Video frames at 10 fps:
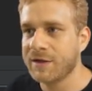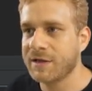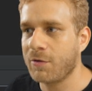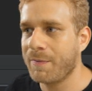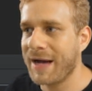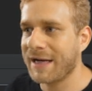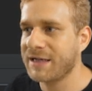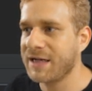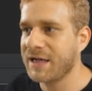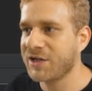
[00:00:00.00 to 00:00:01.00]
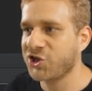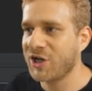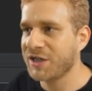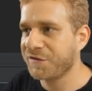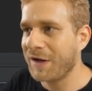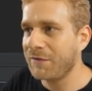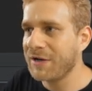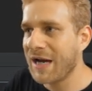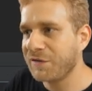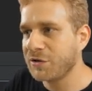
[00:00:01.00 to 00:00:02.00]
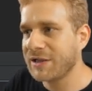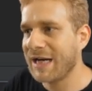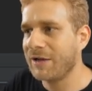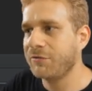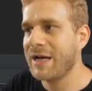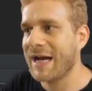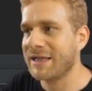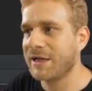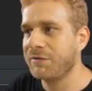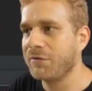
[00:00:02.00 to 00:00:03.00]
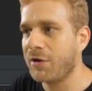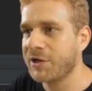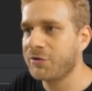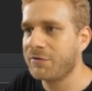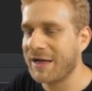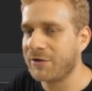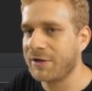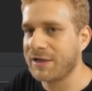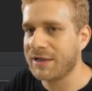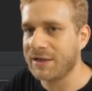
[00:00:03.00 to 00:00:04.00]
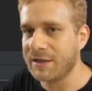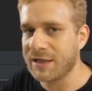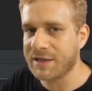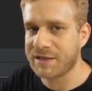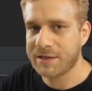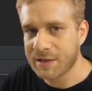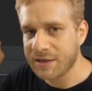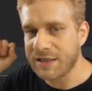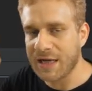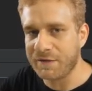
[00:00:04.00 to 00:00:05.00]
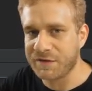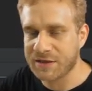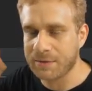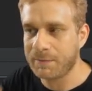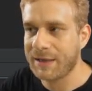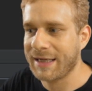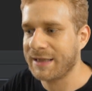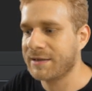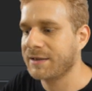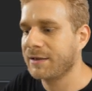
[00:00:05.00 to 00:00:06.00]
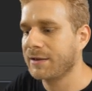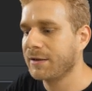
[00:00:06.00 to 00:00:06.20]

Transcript: So back in the index.js file, we have to tell React that we want to render it in this div's place.